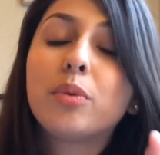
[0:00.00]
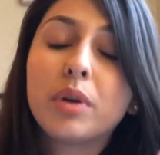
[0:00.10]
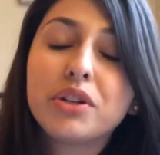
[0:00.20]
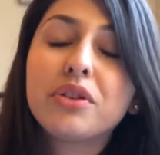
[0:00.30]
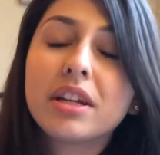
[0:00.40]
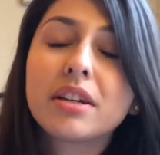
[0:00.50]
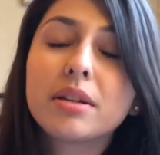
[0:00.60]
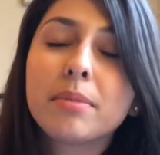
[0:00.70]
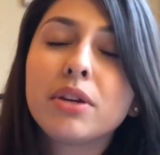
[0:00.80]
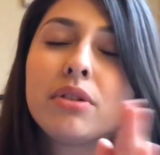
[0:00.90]
what you need it
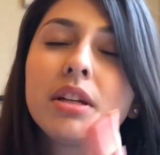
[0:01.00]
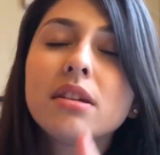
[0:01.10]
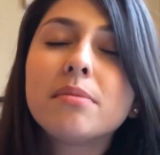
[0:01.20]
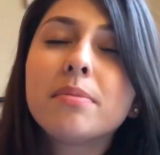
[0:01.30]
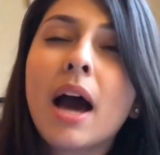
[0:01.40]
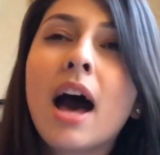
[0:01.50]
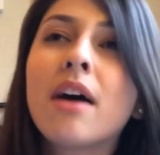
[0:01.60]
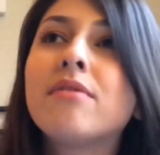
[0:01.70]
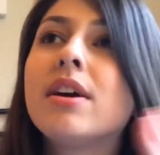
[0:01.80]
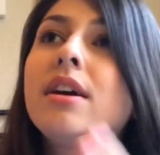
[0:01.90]
to be. You need to
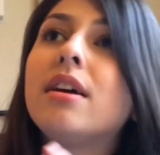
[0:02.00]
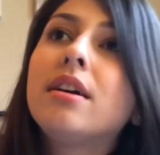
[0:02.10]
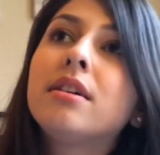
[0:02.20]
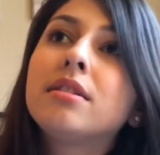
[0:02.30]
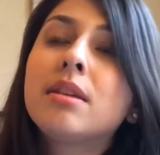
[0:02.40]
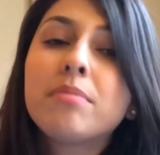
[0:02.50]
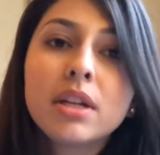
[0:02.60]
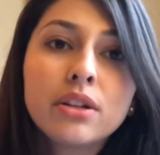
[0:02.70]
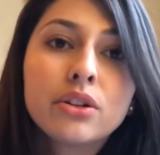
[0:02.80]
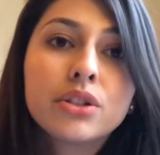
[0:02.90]
have
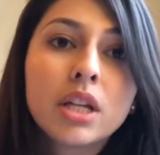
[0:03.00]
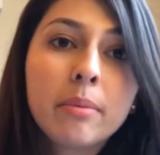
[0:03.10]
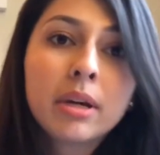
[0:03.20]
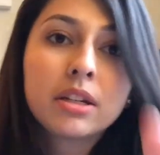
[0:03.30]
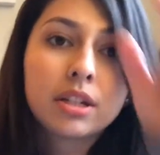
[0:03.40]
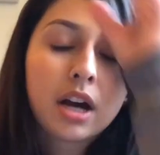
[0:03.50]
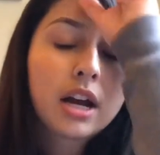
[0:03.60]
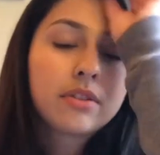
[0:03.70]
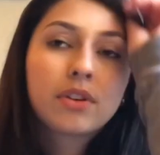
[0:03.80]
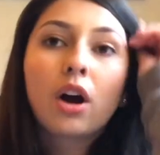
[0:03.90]
something in your stomach to
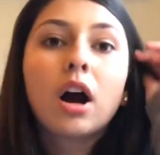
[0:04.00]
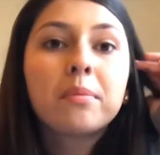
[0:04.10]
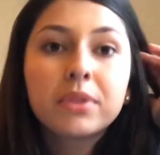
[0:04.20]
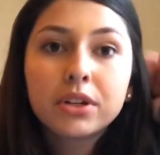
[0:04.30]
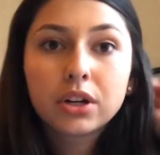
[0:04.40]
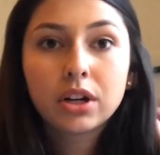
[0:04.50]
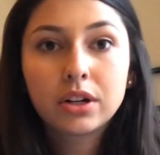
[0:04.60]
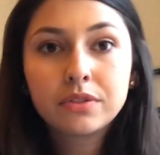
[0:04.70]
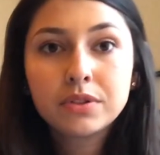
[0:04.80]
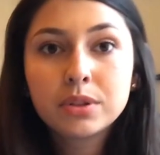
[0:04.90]
kind of calm the
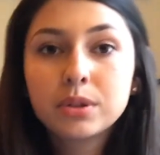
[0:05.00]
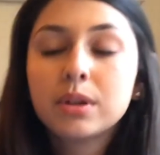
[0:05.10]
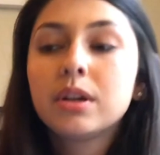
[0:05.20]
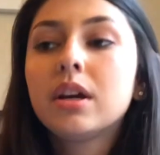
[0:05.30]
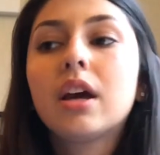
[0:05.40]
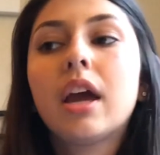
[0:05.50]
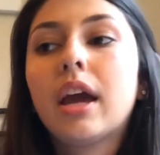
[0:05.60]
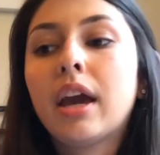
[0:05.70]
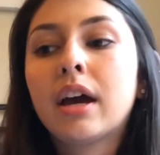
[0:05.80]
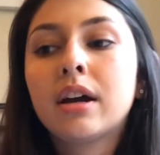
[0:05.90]
nerves
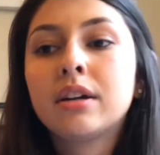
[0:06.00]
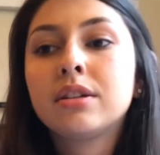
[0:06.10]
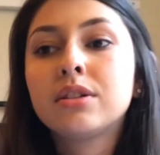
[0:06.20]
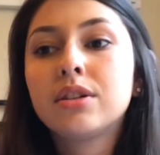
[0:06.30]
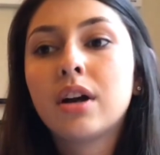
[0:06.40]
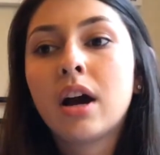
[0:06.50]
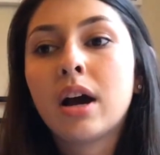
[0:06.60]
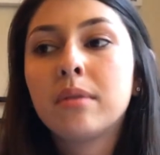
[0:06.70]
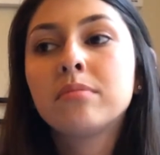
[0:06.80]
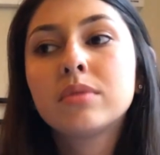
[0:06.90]
and
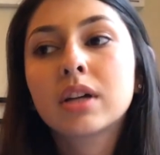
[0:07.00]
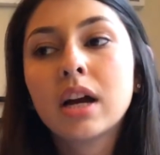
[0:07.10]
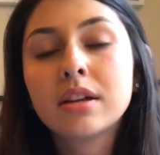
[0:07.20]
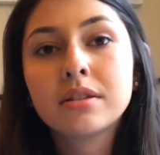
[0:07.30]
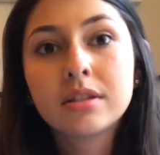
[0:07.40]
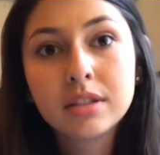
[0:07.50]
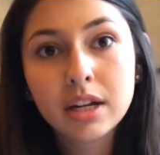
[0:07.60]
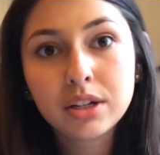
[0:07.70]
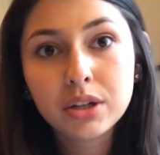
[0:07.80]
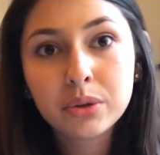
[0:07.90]
to kind of
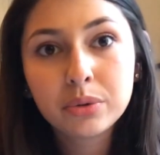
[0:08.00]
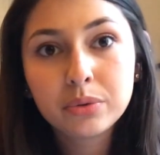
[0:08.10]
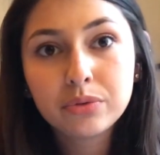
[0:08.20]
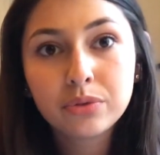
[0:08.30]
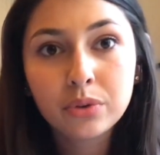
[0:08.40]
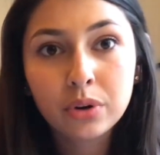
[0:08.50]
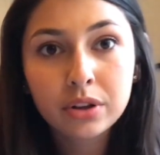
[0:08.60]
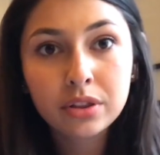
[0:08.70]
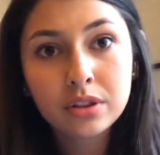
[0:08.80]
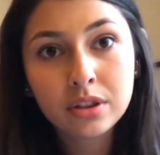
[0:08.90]
sustain you
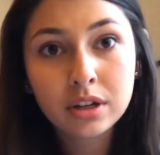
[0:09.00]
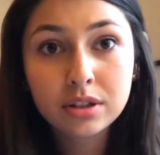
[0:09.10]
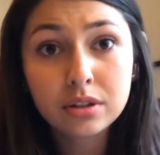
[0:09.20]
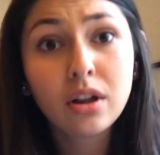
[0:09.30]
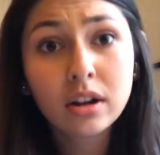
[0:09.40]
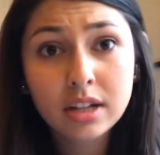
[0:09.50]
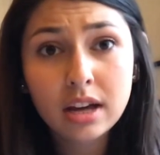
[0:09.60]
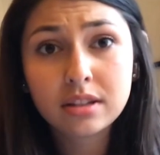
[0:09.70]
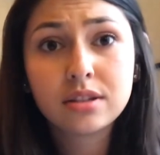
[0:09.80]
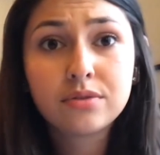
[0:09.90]
for it's a long
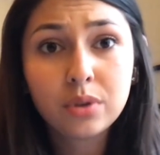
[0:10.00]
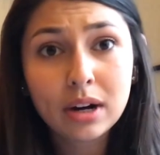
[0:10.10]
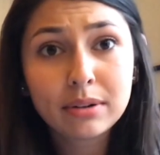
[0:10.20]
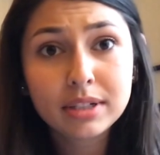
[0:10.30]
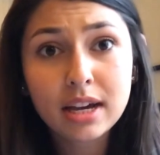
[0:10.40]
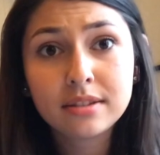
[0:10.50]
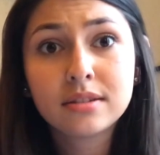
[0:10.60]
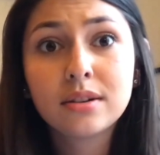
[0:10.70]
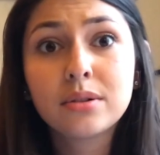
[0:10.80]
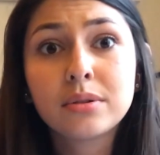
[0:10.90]
test. It's a 4-hour
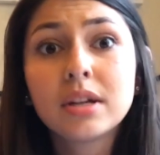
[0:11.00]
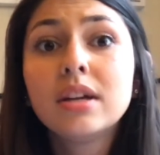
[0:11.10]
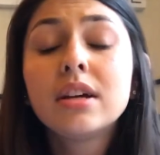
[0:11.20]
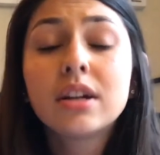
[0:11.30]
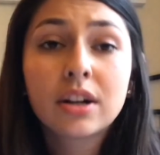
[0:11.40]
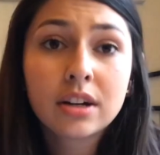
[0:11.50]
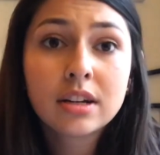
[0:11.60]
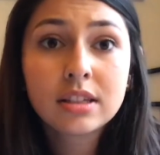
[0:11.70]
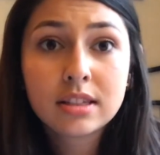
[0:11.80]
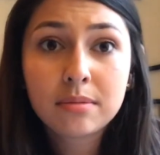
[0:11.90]
test. So you're going
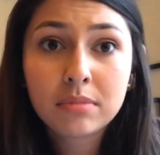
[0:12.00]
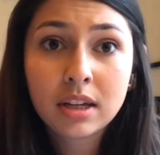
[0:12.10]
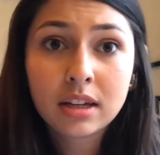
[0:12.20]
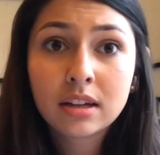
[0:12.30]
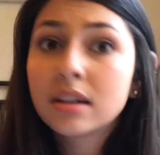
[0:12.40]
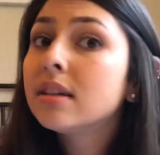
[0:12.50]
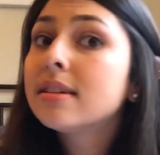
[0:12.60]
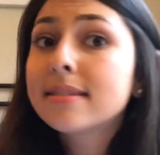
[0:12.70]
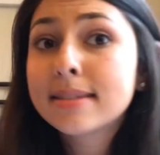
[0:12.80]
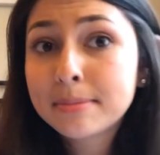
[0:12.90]
to need something,
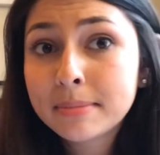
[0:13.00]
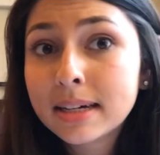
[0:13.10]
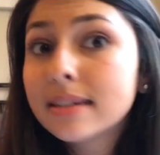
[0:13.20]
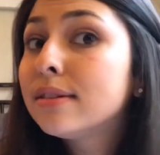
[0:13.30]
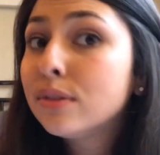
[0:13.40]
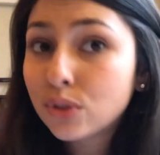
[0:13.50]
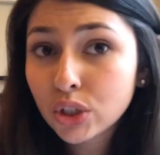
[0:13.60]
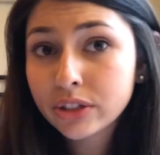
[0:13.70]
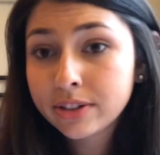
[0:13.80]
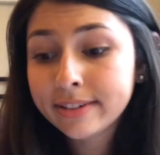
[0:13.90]
some
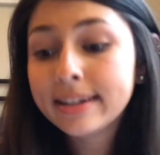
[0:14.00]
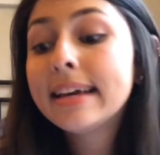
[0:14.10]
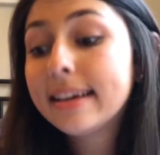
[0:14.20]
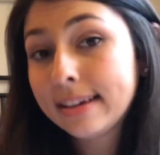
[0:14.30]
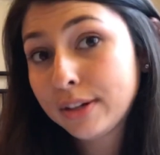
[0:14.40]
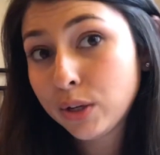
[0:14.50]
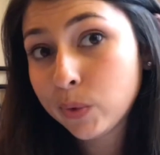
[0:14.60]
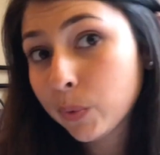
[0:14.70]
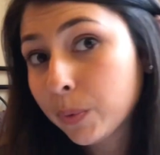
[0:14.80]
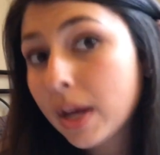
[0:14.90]
nutrition in
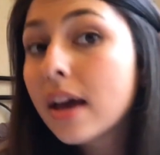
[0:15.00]
you.